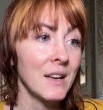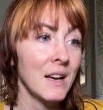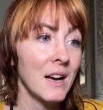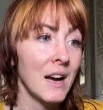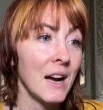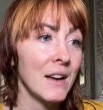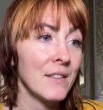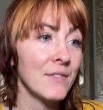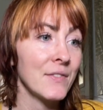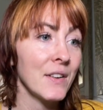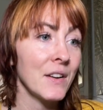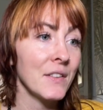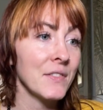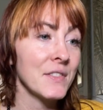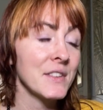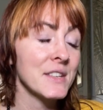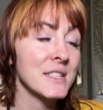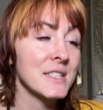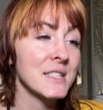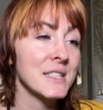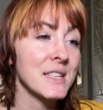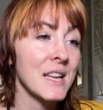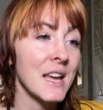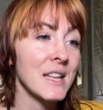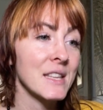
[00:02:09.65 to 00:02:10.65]
I felt
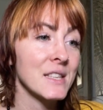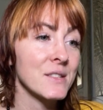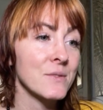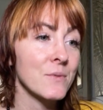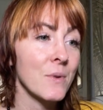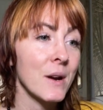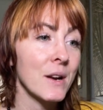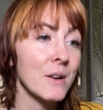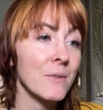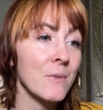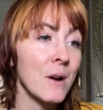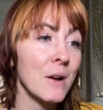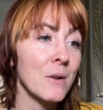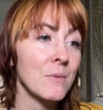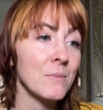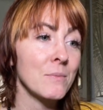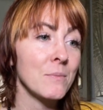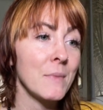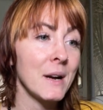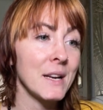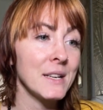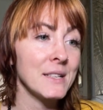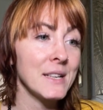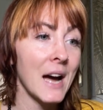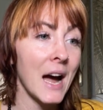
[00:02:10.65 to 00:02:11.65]
this sense right around
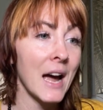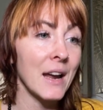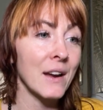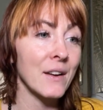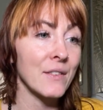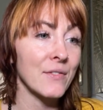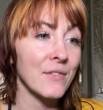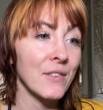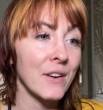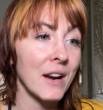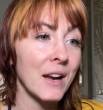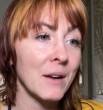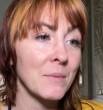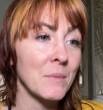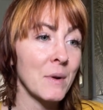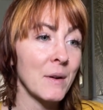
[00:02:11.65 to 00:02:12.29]
my diaphragm